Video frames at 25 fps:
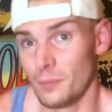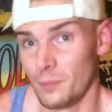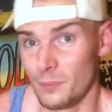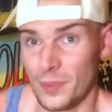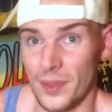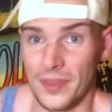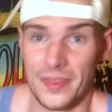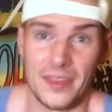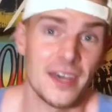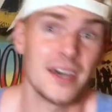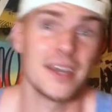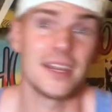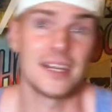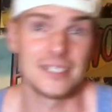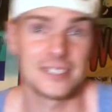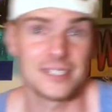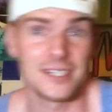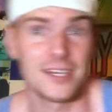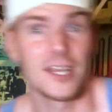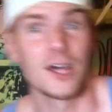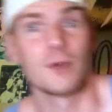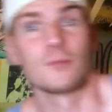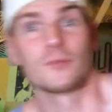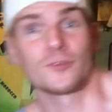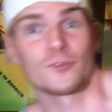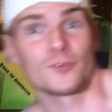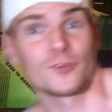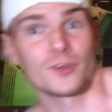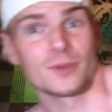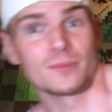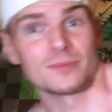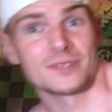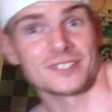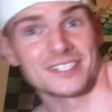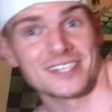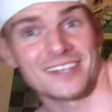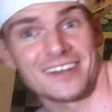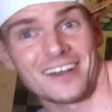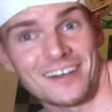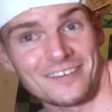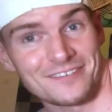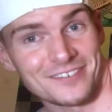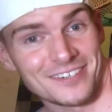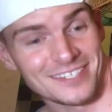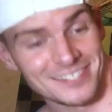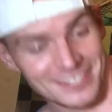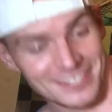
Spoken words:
But then I saw them for 40% off, and